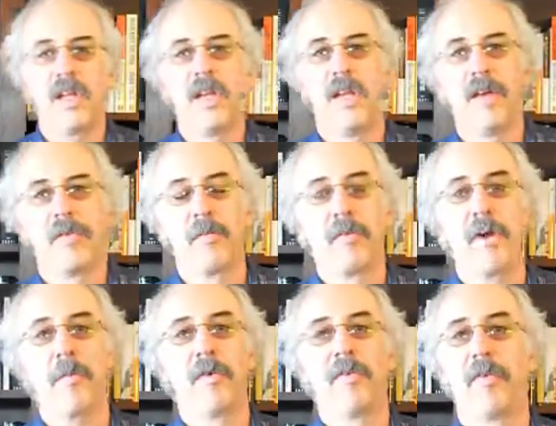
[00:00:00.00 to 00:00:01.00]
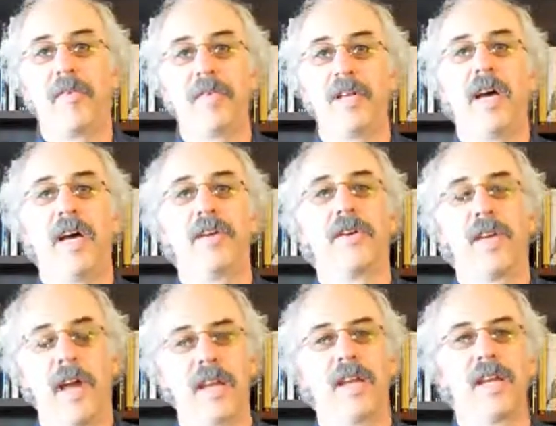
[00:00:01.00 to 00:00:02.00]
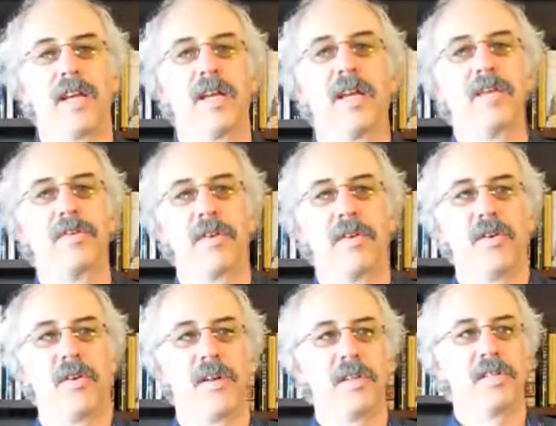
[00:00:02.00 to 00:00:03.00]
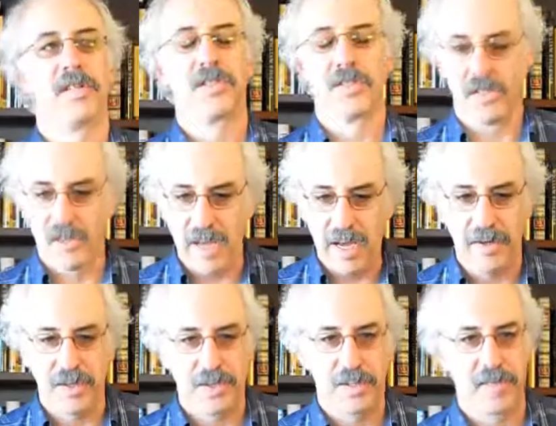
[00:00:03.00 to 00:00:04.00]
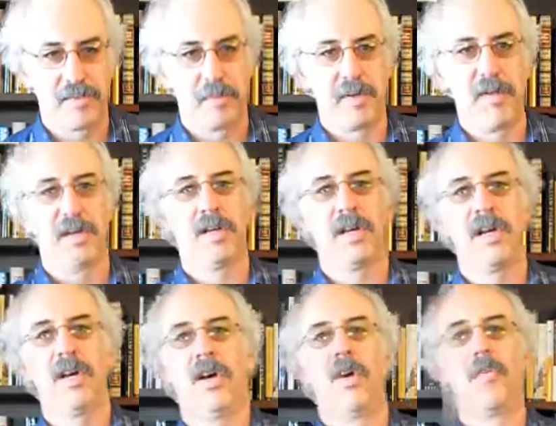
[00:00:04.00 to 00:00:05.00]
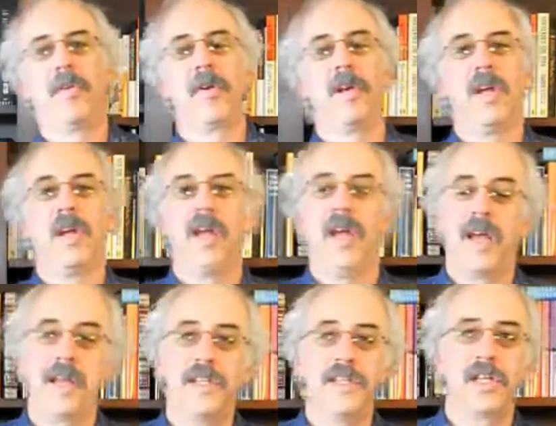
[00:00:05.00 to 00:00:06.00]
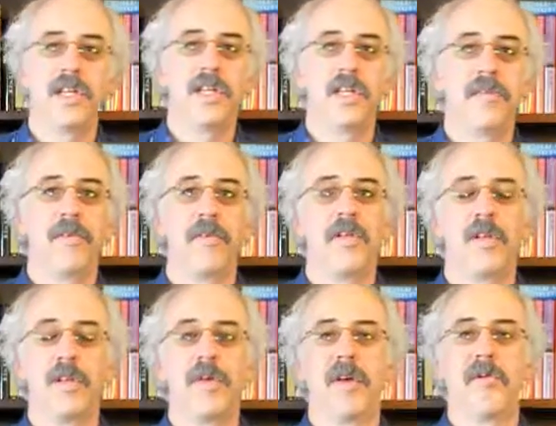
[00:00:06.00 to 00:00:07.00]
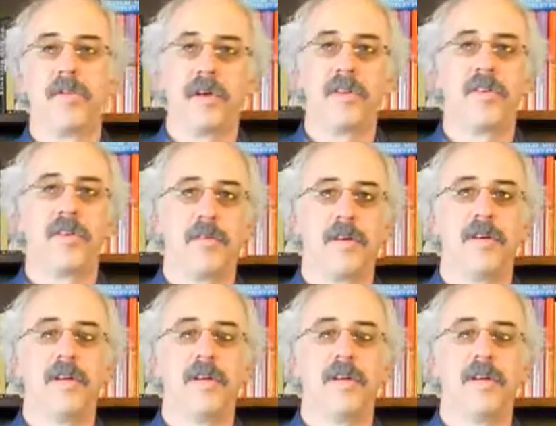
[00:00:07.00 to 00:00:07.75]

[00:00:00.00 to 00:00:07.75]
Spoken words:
if you put up a facade, you're not going to connect with the audience. So allow yourself to be open. And this can leave you a little bit vulnerable,